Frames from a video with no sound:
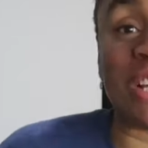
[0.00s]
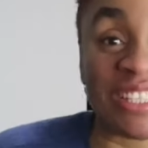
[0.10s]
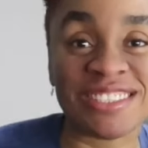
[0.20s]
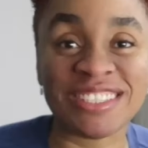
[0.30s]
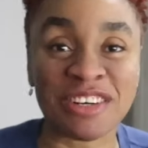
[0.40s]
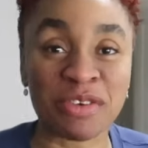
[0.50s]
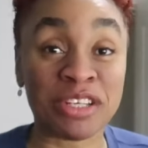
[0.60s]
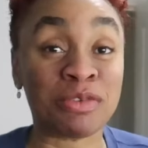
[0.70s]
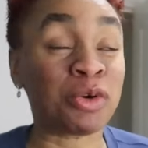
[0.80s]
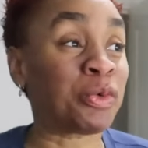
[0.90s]
Settled and
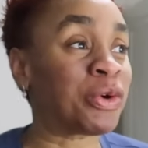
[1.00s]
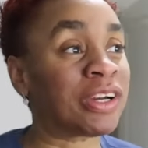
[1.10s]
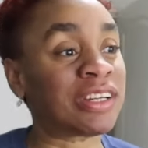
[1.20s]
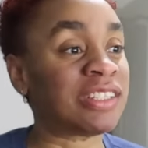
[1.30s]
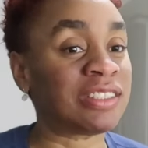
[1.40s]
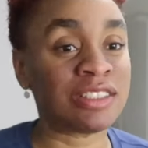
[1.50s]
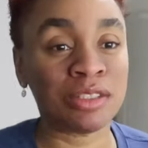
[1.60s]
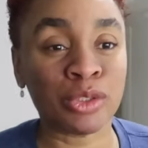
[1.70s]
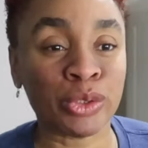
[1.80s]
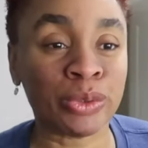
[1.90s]
ready for work. It's
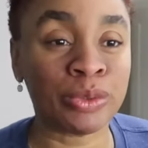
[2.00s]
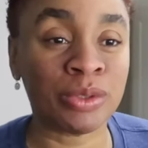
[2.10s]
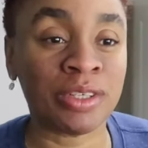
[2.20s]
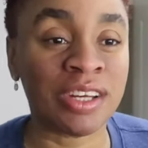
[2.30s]
still